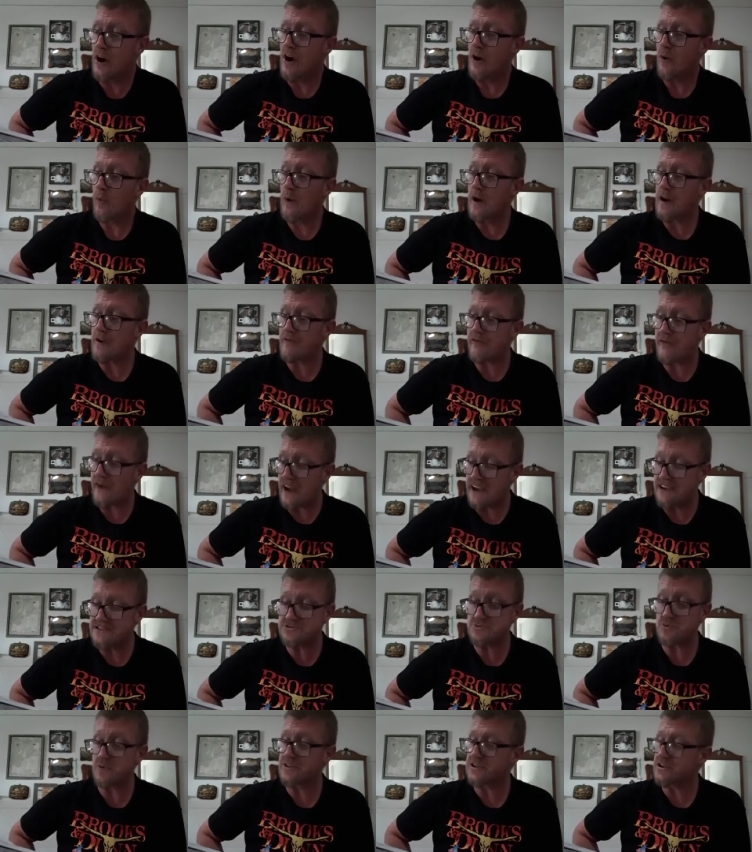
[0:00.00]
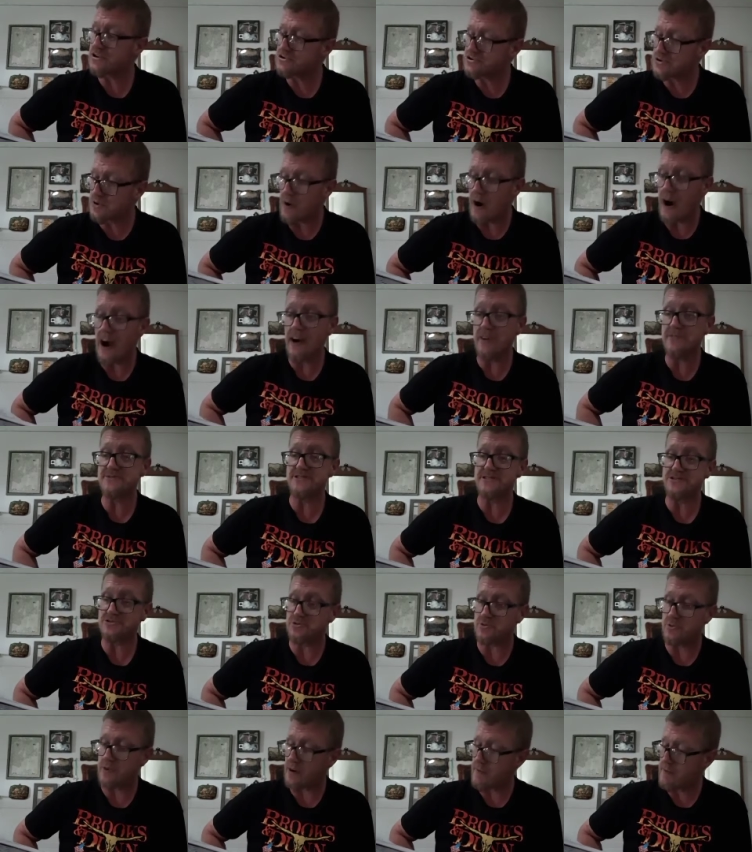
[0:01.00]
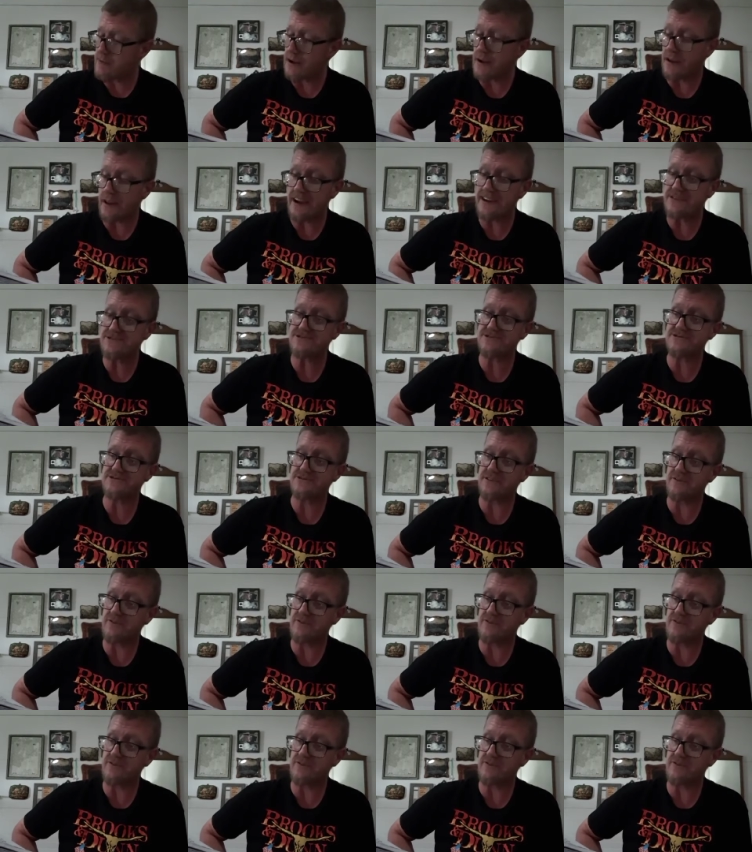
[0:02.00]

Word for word: when faced with the trials and tribulations